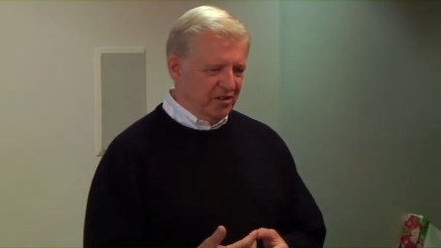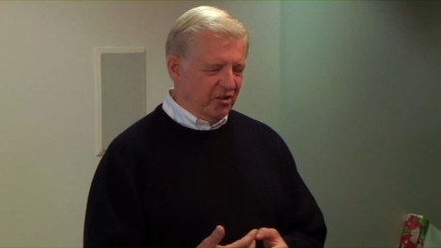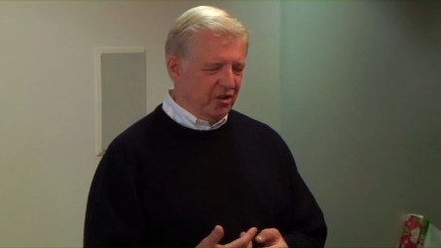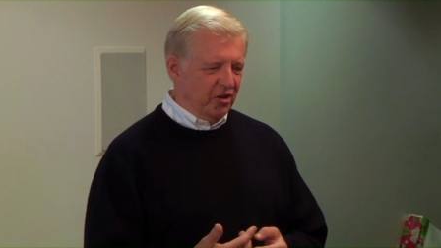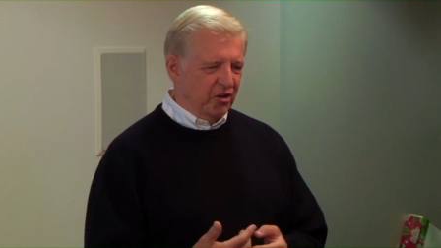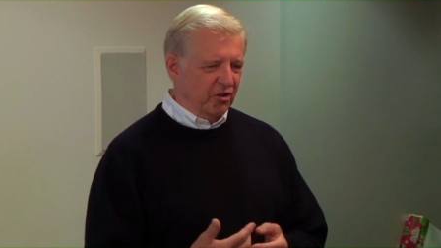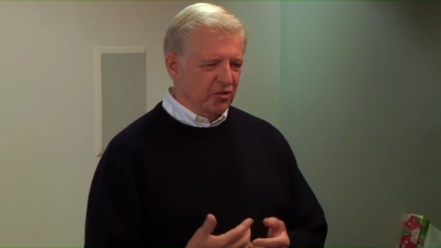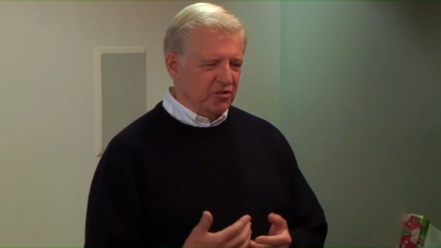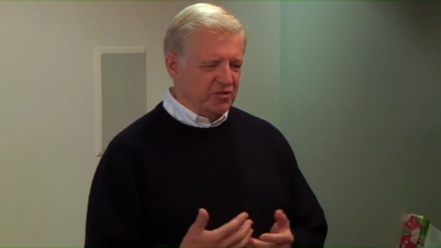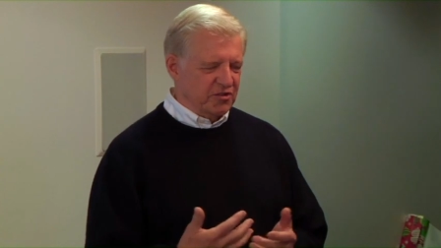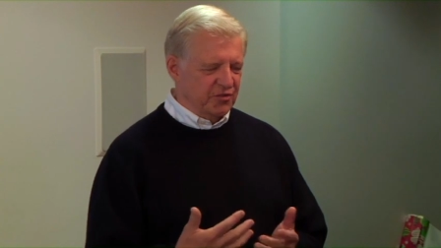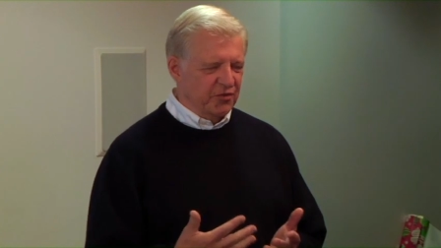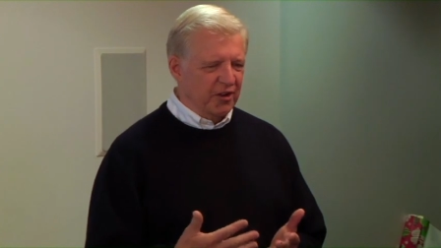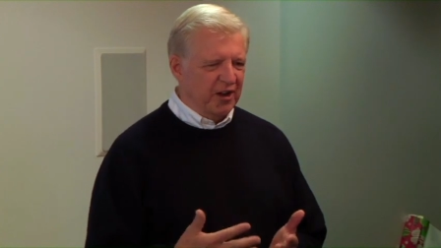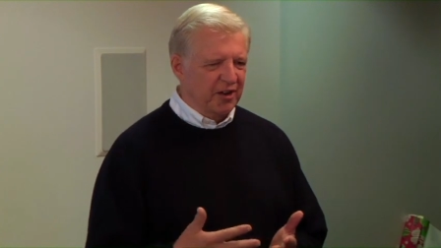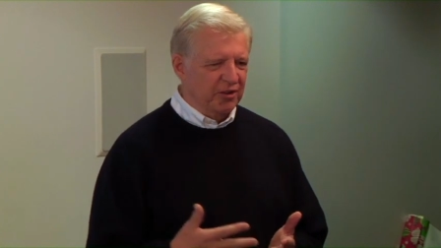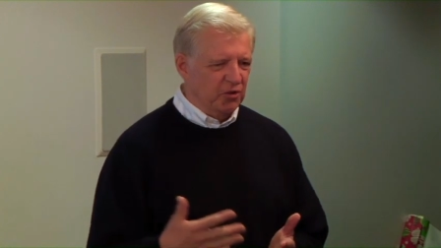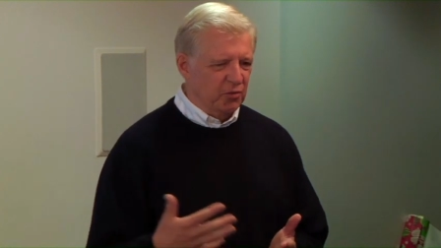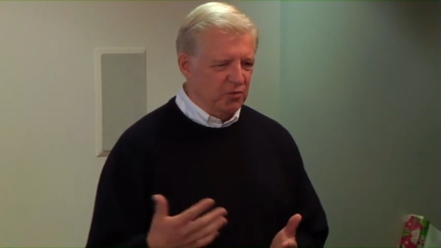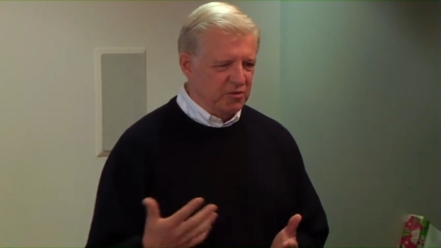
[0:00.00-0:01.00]
Arnold's
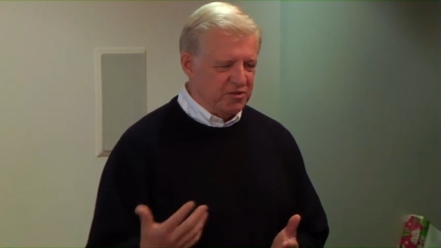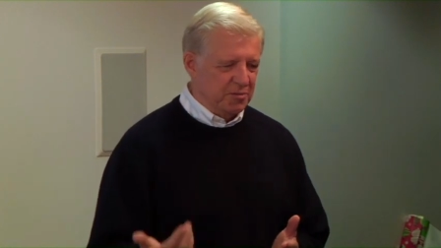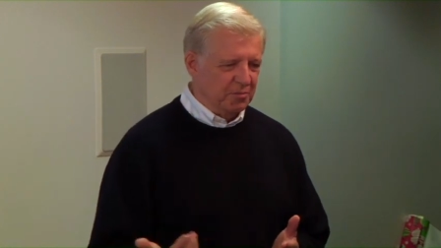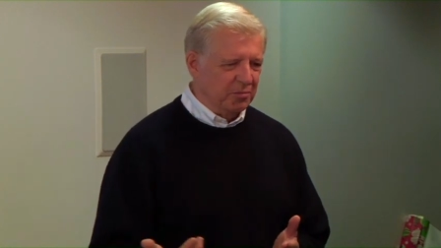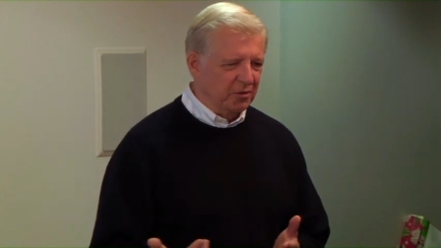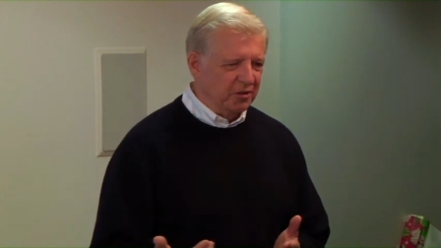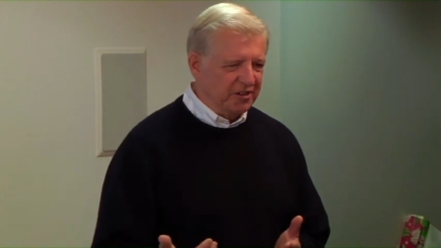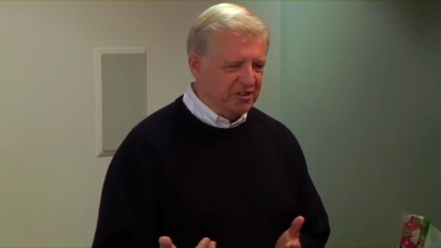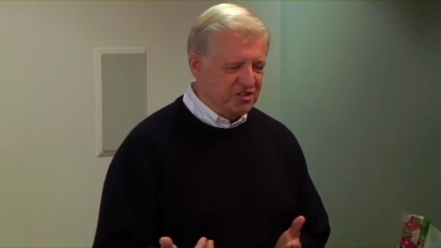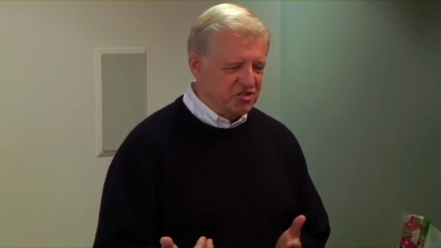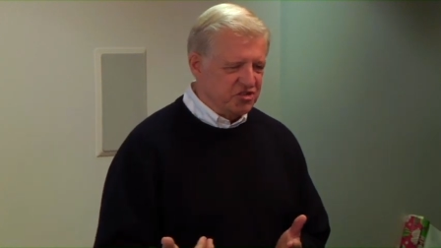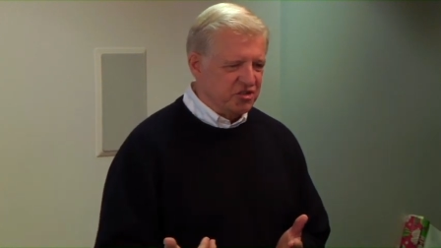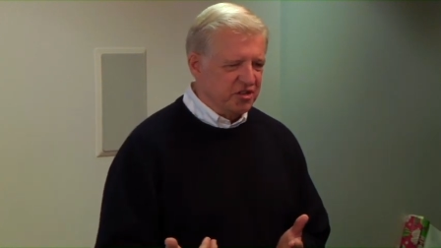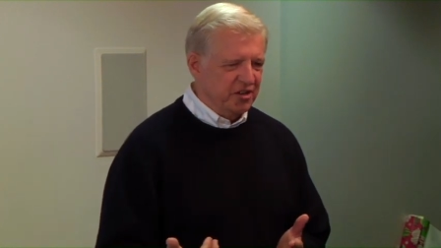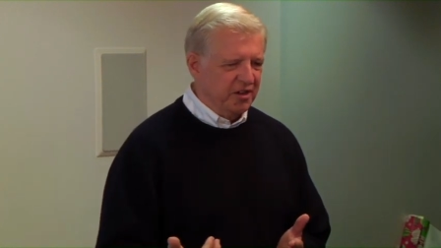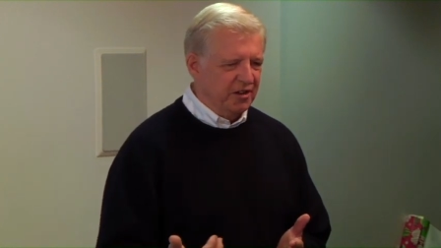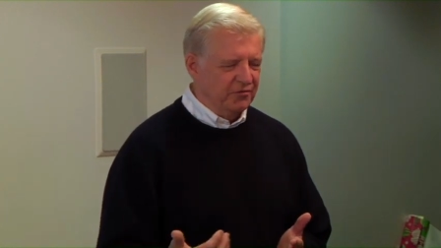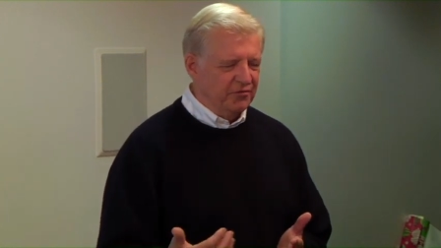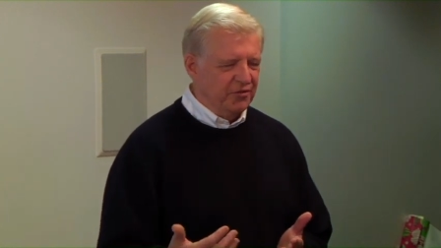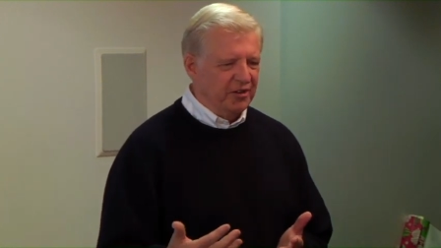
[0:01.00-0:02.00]
father was a police
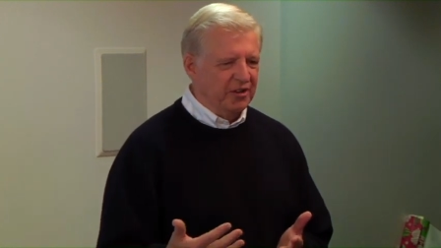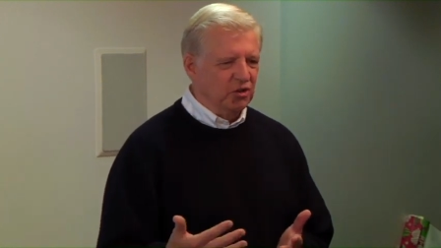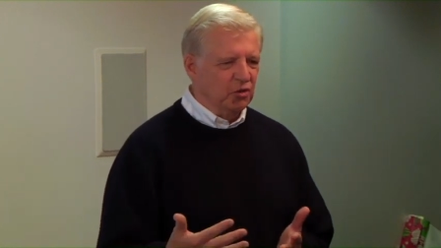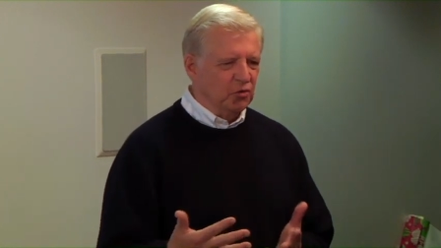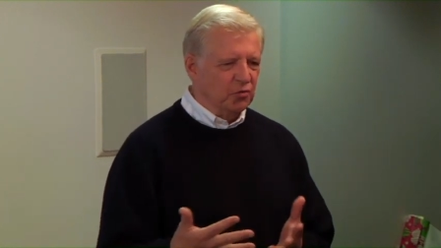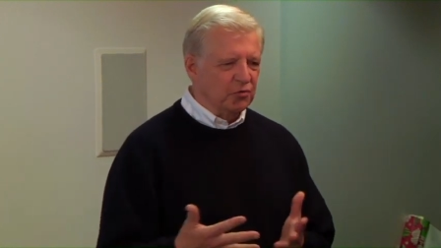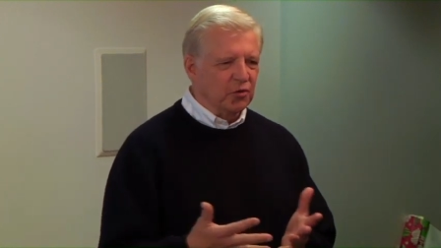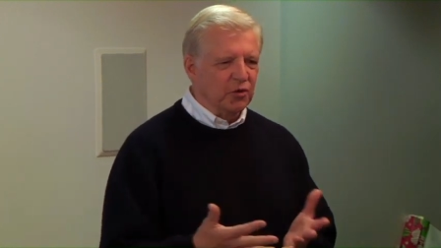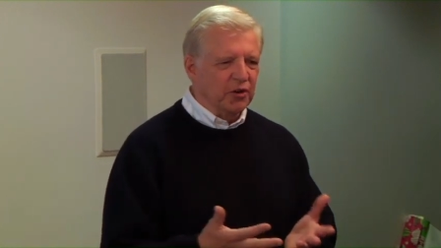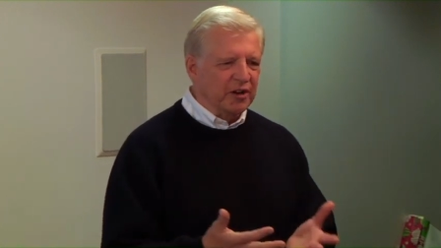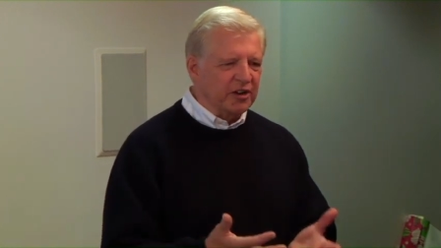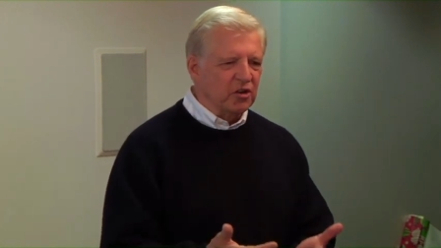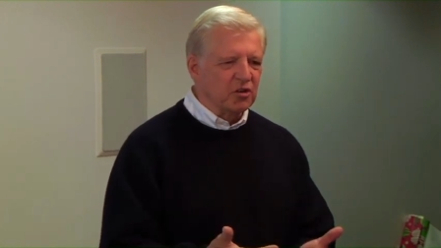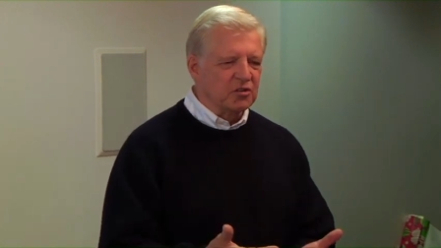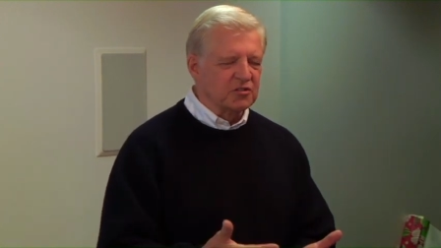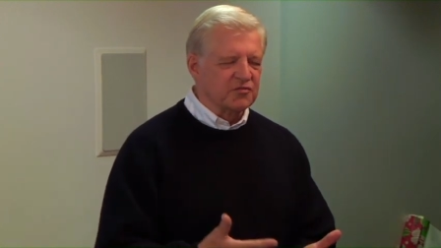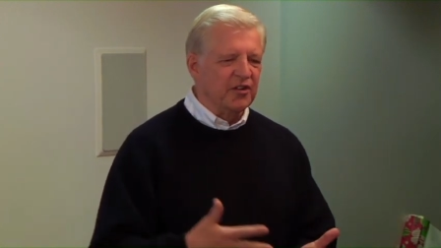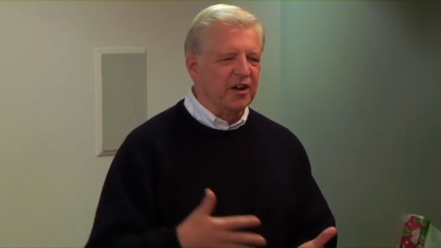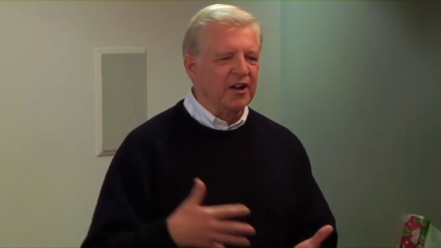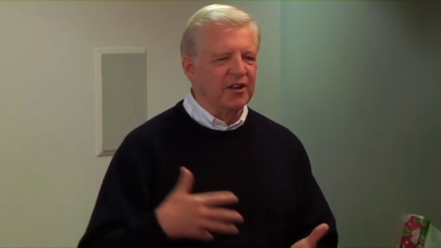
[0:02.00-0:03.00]
chief and Lou
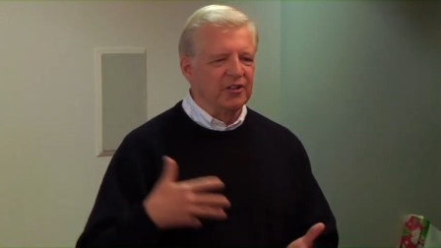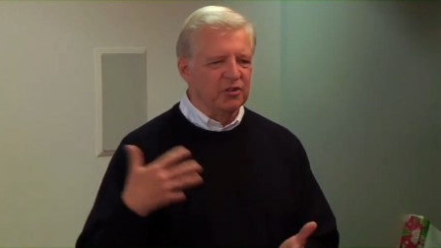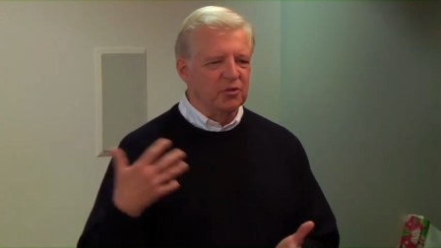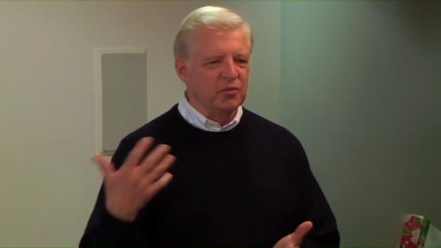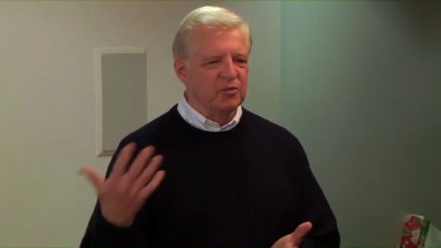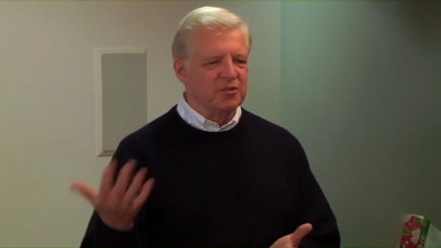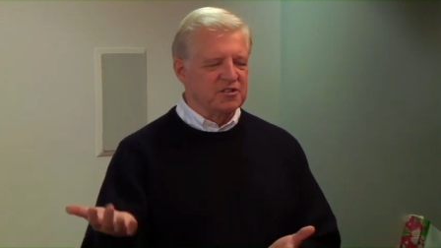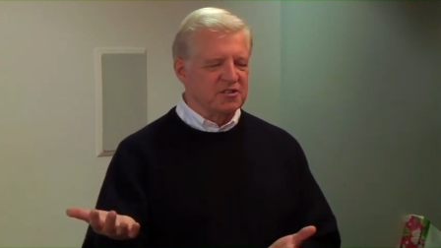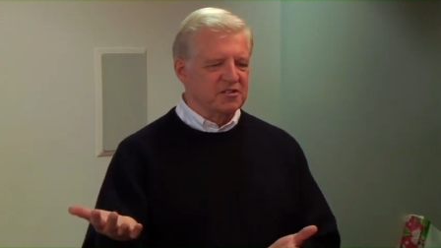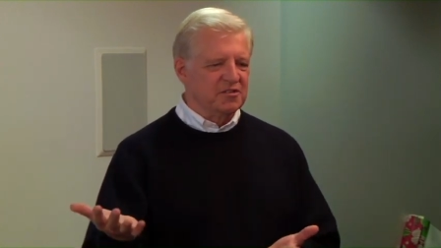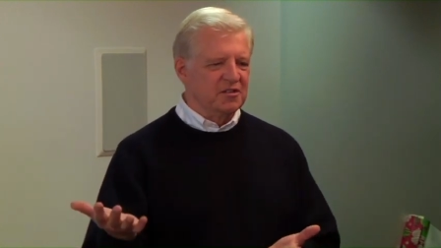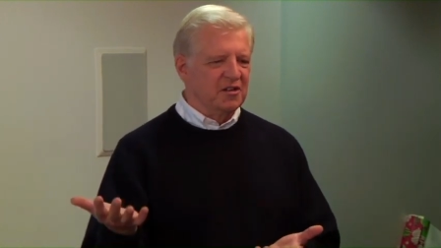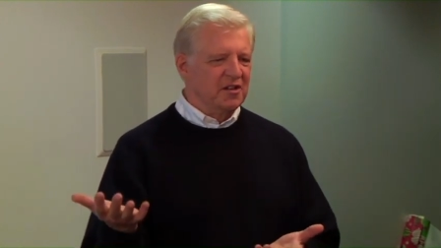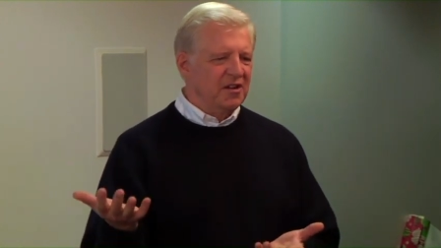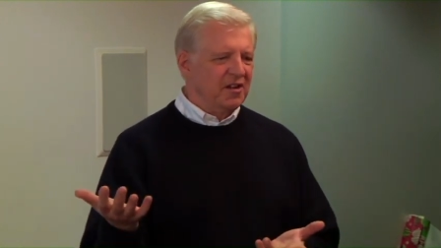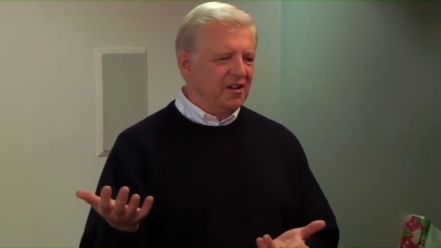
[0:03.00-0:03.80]
Ferrigno's father was, a,